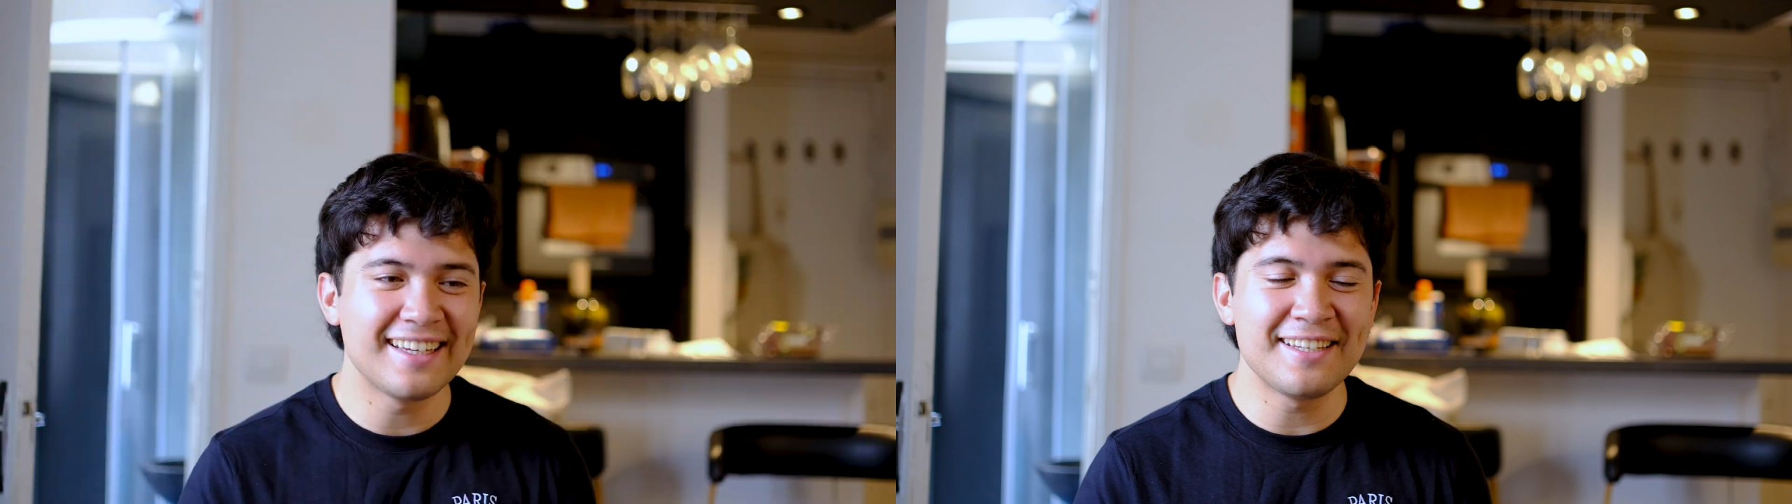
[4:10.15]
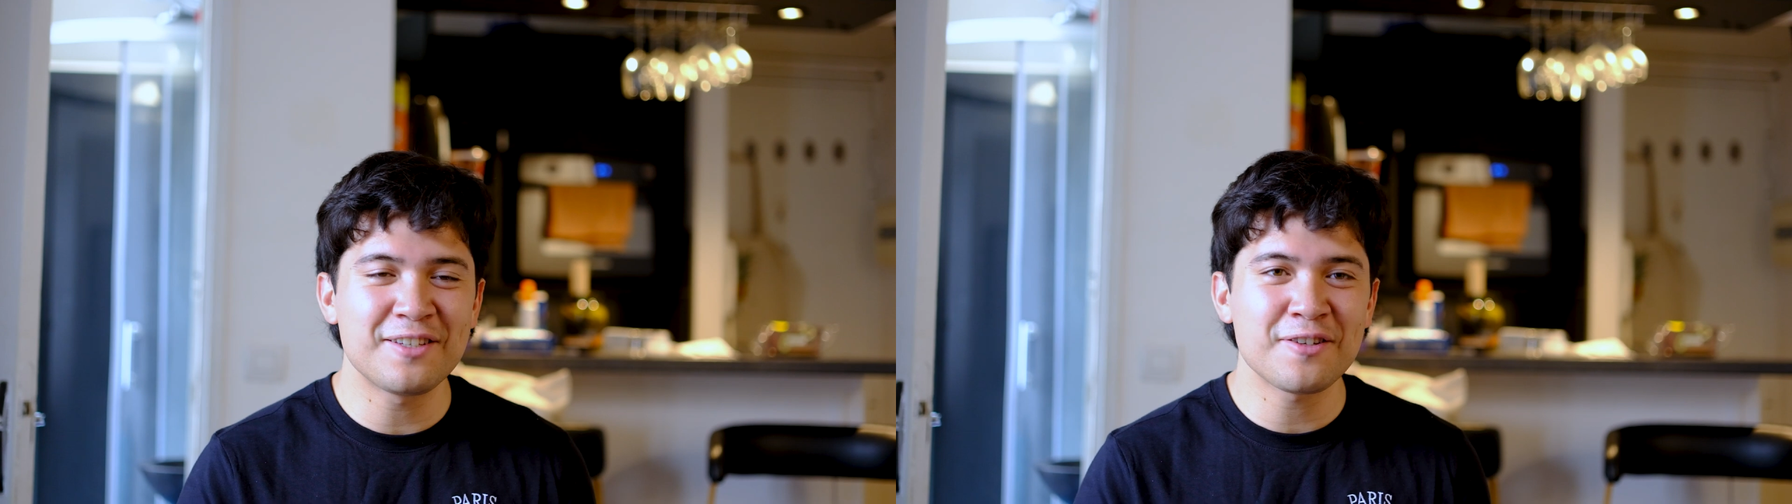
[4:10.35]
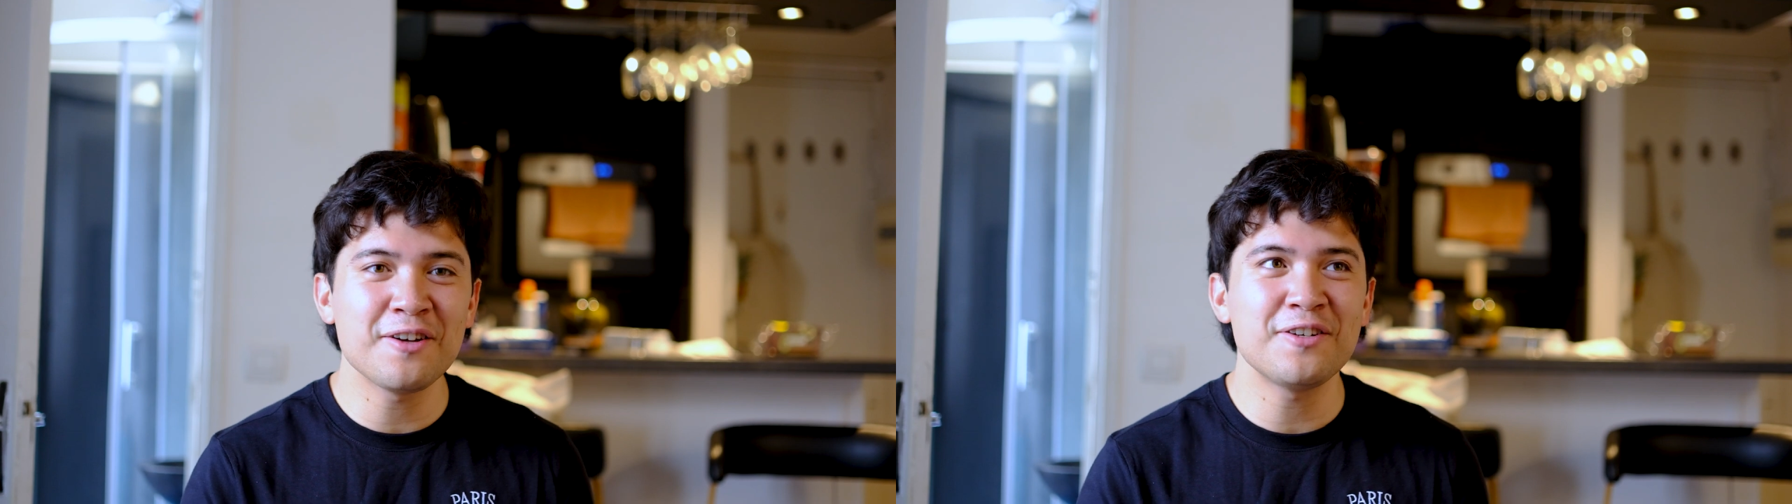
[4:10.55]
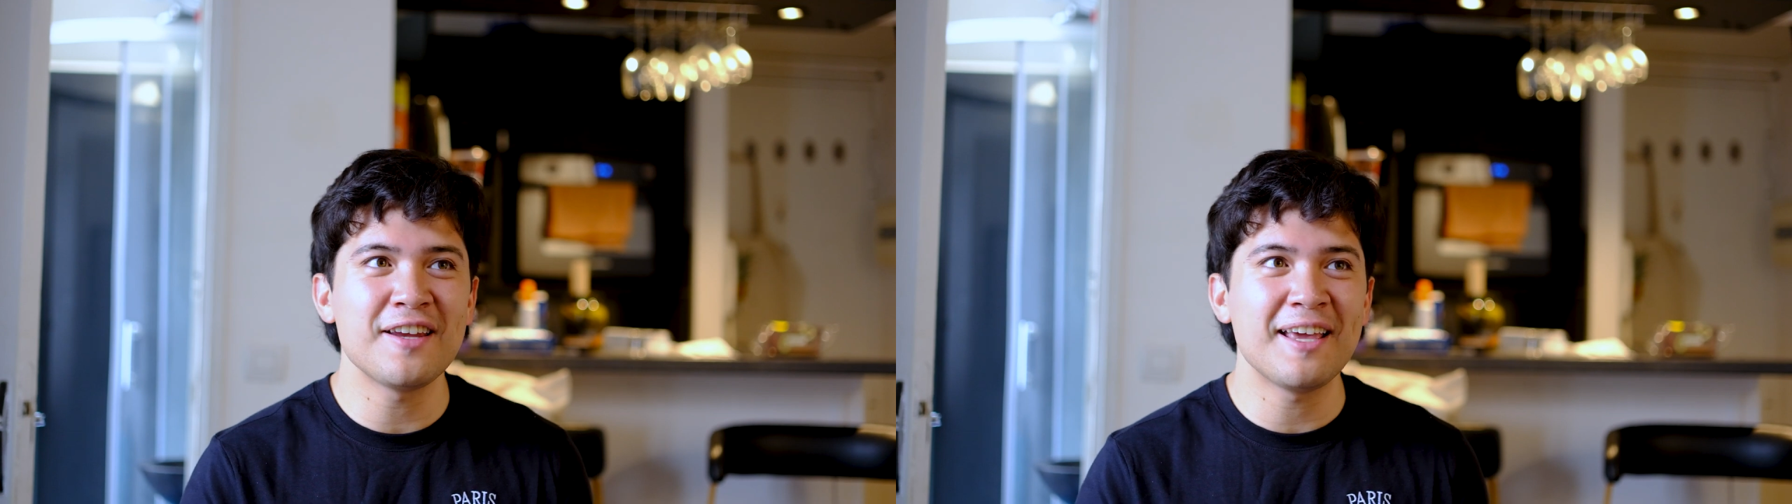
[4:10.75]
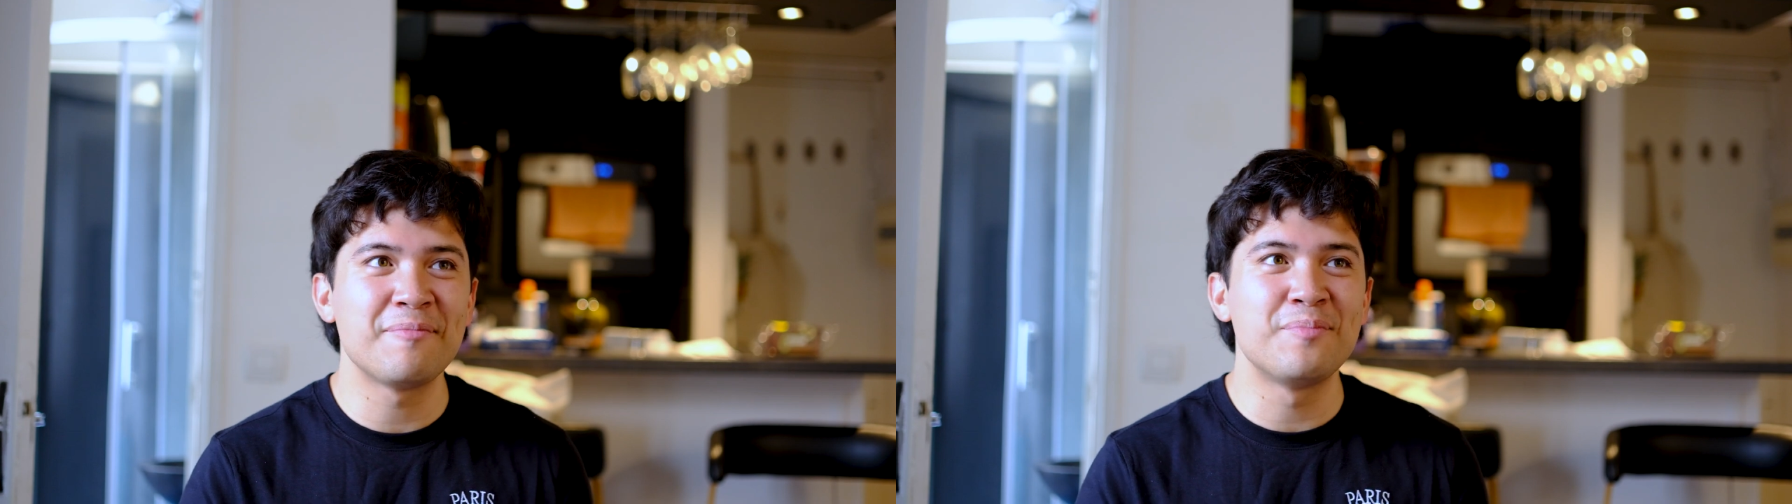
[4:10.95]
is such
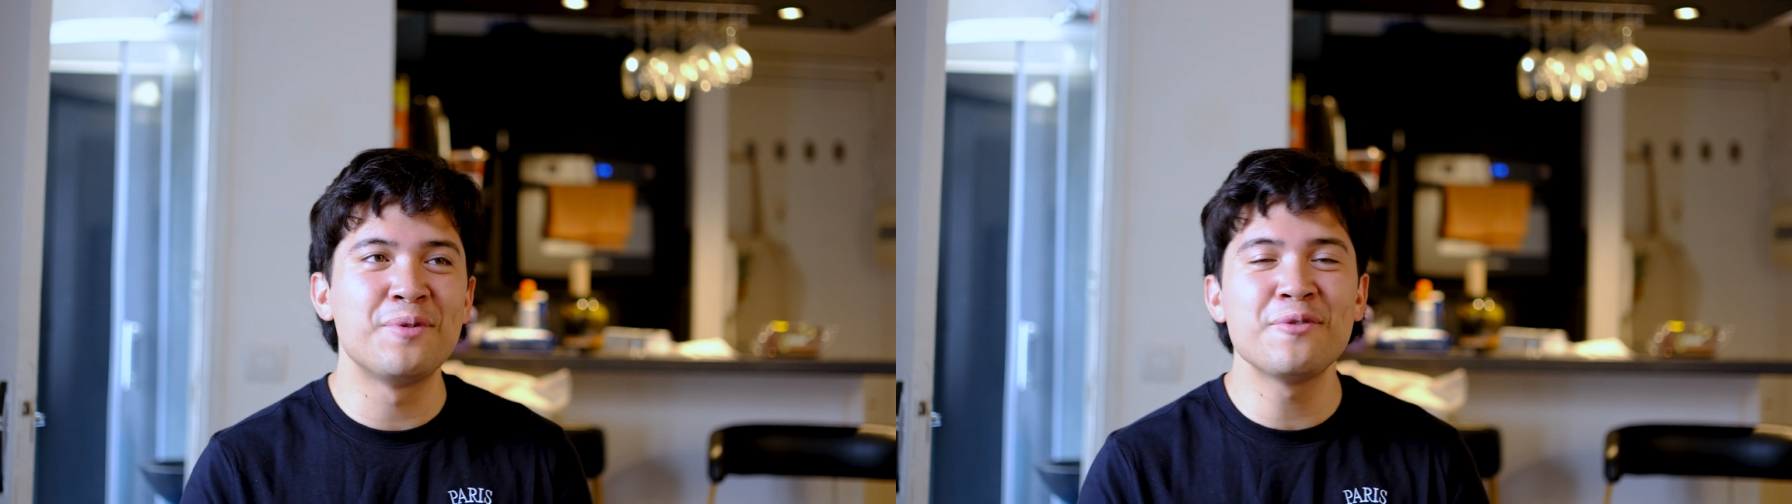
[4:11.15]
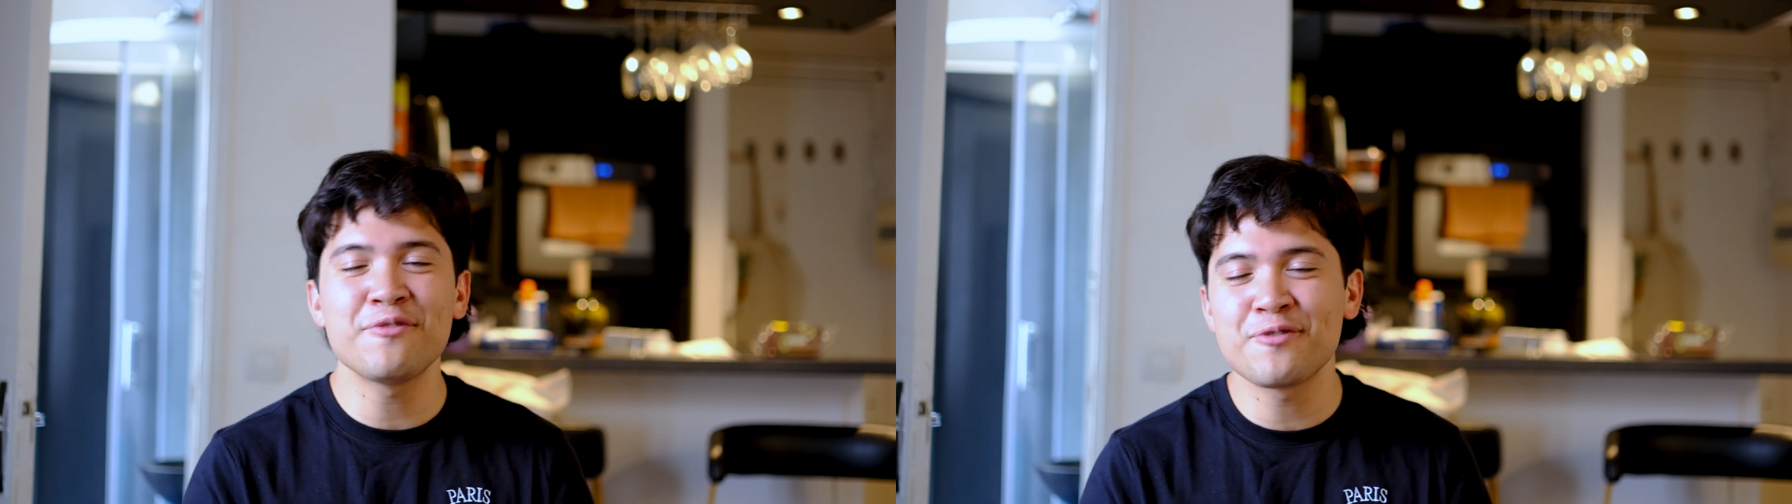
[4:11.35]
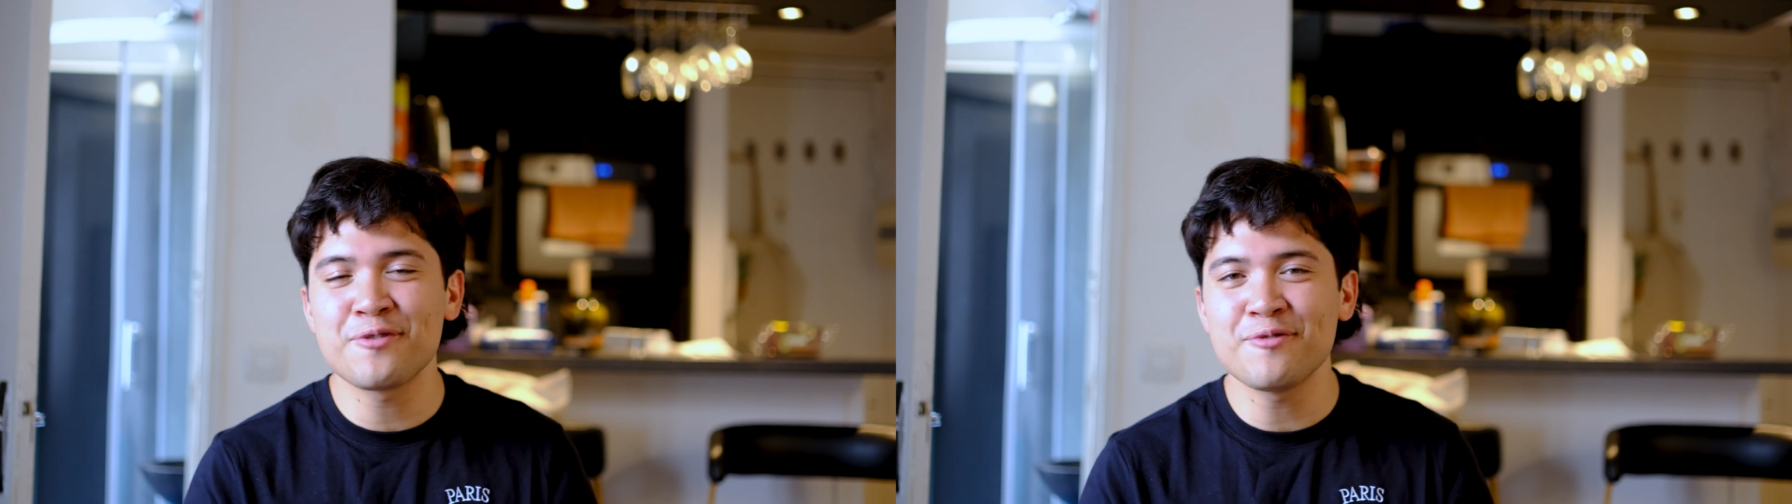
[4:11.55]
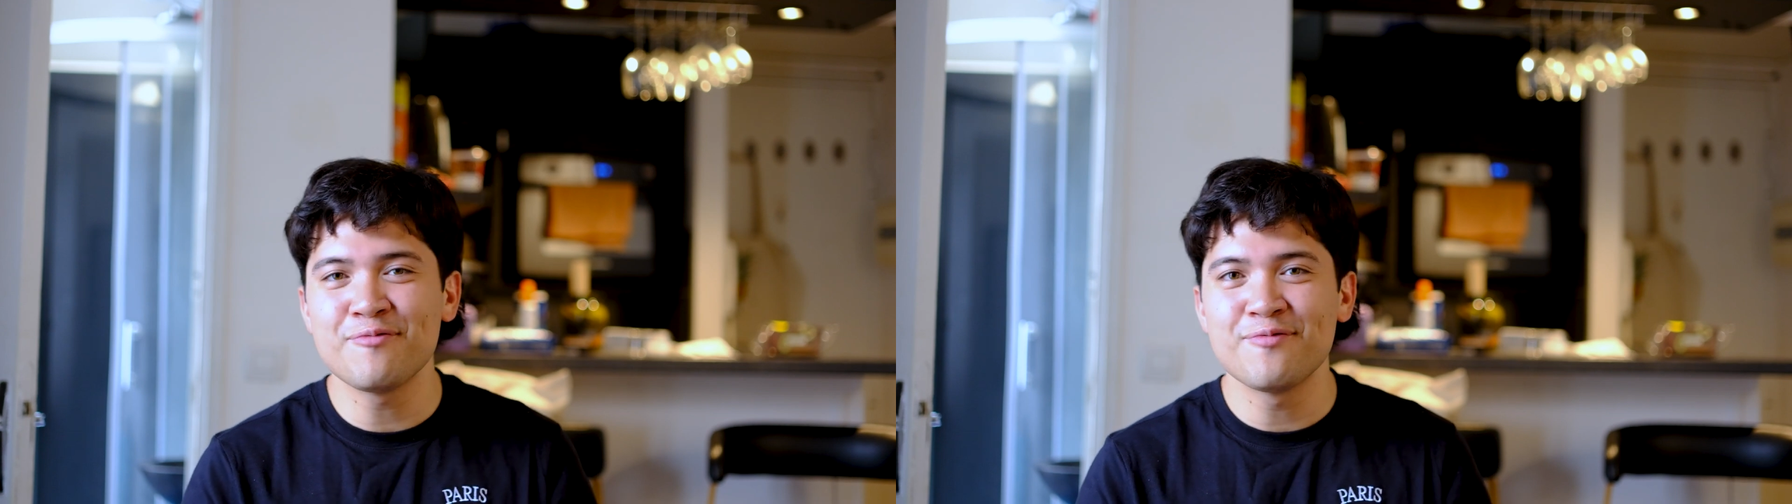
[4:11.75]
a beautiful